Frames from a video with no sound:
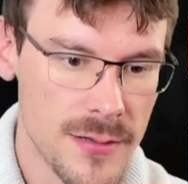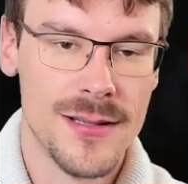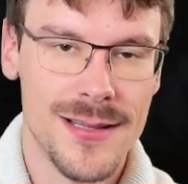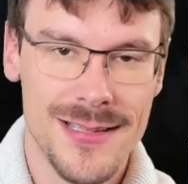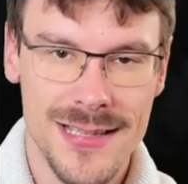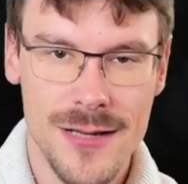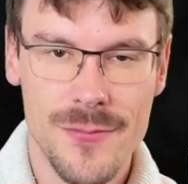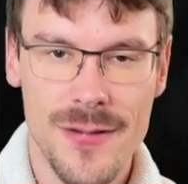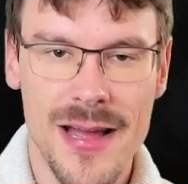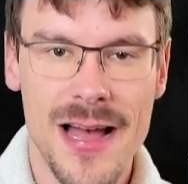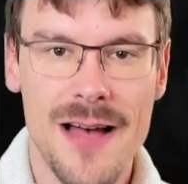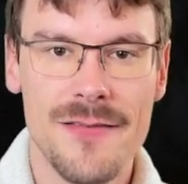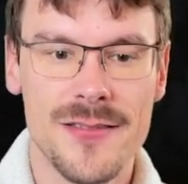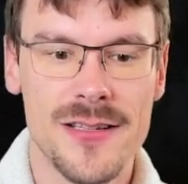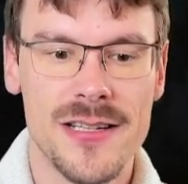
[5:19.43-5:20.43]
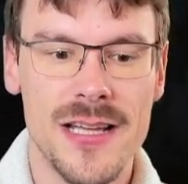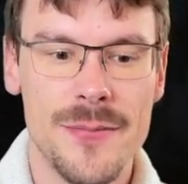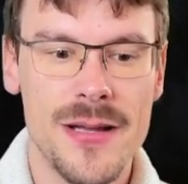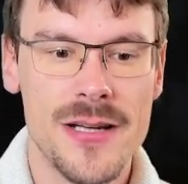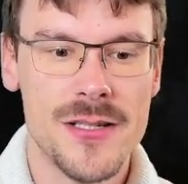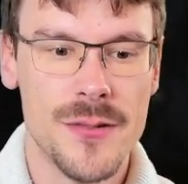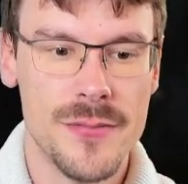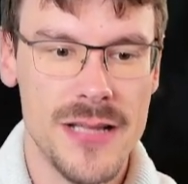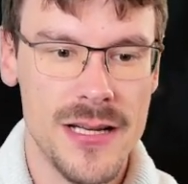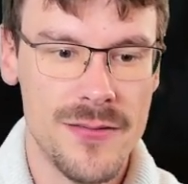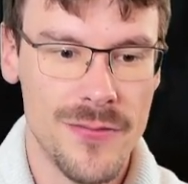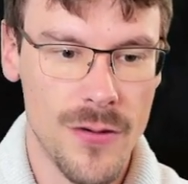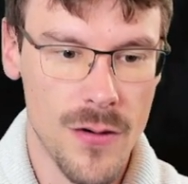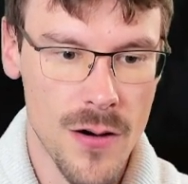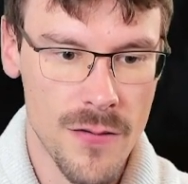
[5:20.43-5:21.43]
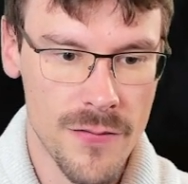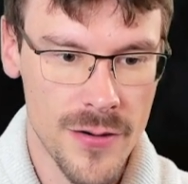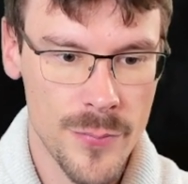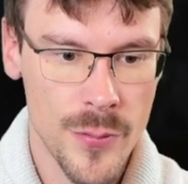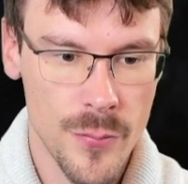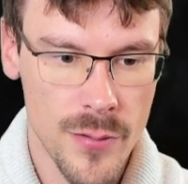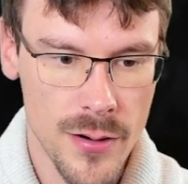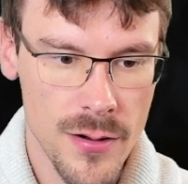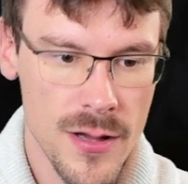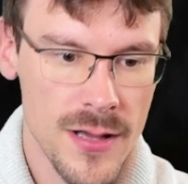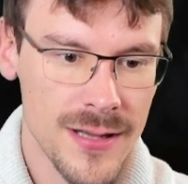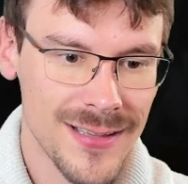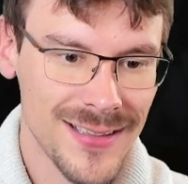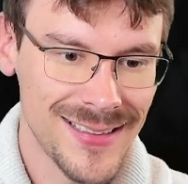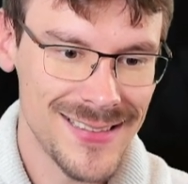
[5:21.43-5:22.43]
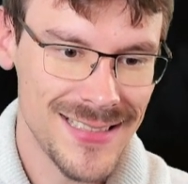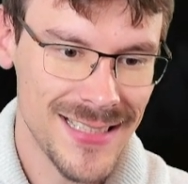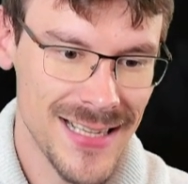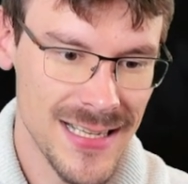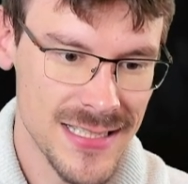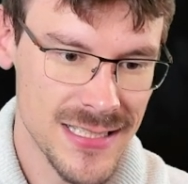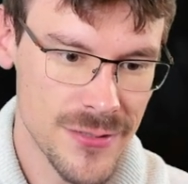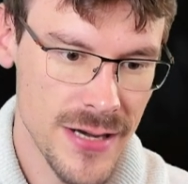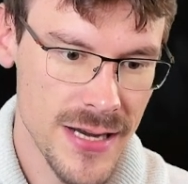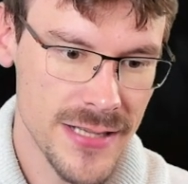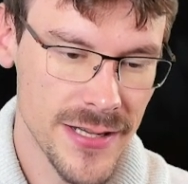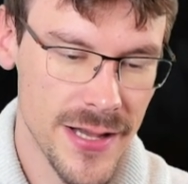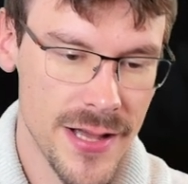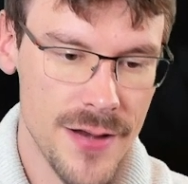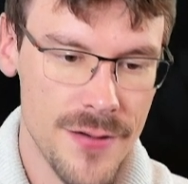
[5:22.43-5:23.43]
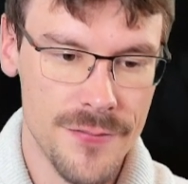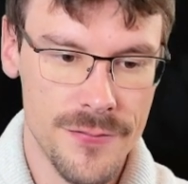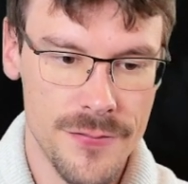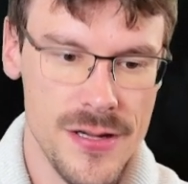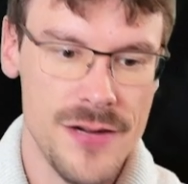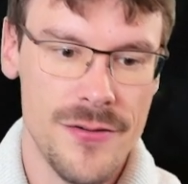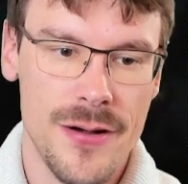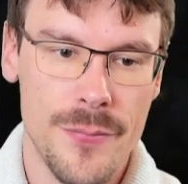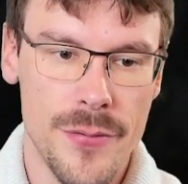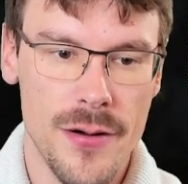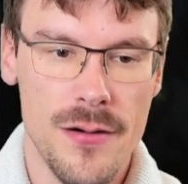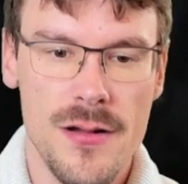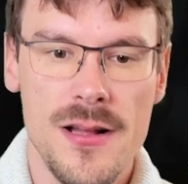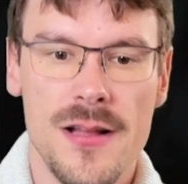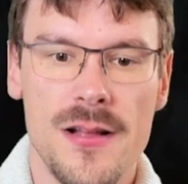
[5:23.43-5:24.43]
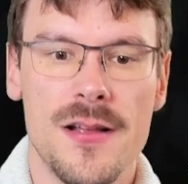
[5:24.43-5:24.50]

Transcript: Then we have the damage update for overpower, critical strike and vulnerable.